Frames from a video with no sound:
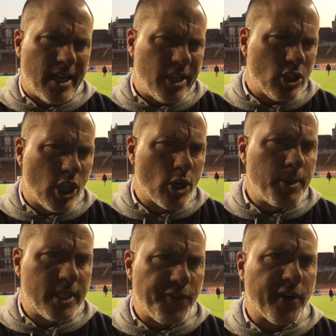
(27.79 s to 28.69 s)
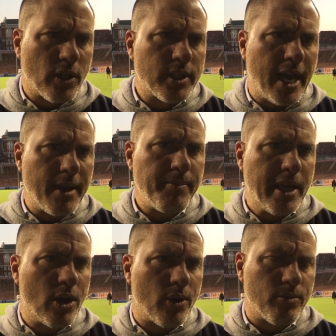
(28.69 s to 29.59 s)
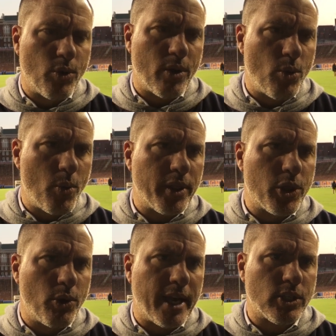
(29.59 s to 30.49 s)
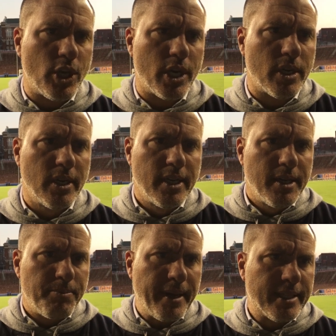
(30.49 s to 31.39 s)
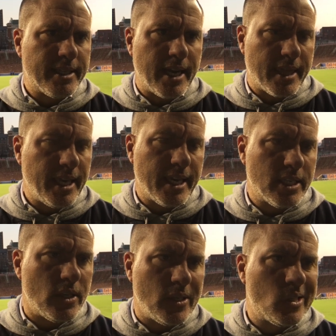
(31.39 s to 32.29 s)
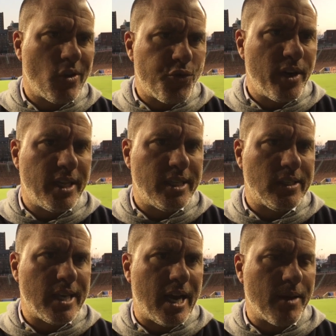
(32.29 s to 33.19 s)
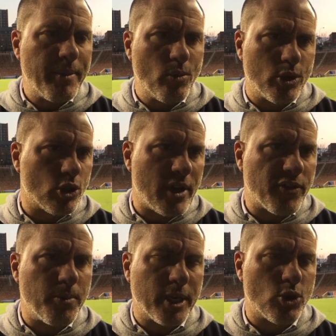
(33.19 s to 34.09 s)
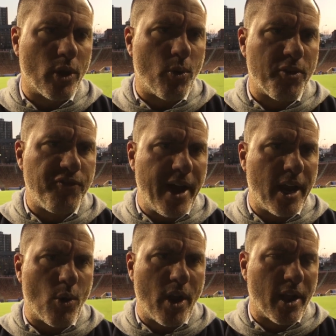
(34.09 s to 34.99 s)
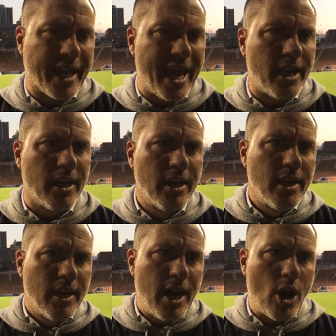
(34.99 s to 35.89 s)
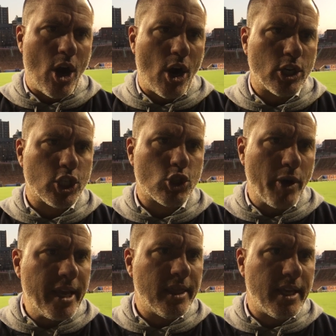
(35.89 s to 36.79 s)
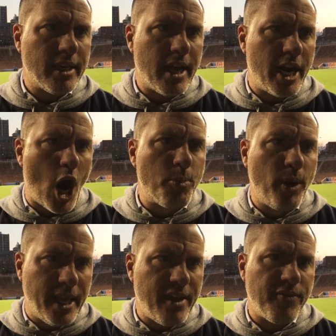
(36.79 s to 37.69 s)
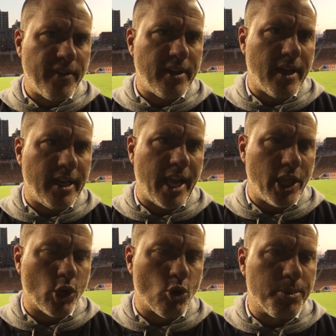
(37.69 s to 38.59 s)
This is a little bit difficult time, you know, we went through last year. But I think it's different in this time, and we just have to make sure that we find out again our strength and our belief in the group.